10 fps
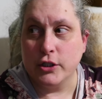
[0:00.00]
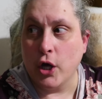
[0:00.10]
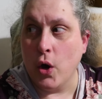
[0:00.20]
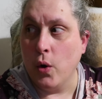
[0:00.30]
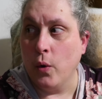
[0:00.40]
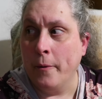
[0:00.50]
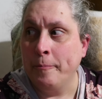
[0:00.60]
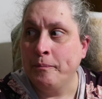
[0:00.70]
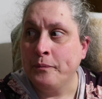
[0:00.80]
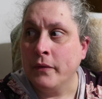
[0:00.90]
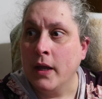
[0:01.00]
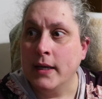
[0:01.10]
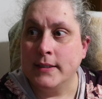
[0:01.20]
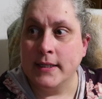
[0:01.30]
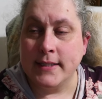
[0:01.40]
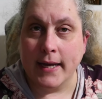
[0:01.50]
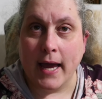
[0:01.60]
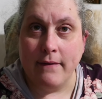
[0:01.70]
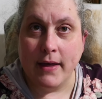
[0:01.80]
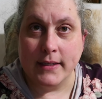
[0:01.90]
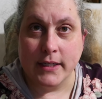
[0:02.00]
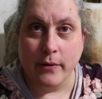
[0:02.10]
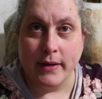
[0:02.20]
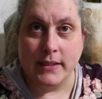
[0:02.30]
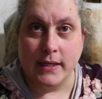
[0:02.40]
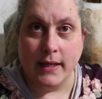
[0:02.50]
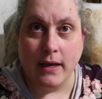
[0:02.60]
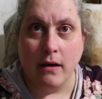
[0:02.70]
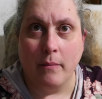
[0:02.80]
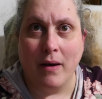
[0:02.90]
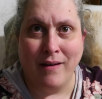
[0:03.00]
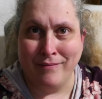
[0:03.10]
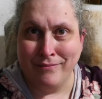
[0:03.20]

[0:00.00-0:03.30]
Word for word: So since I gave that series to them,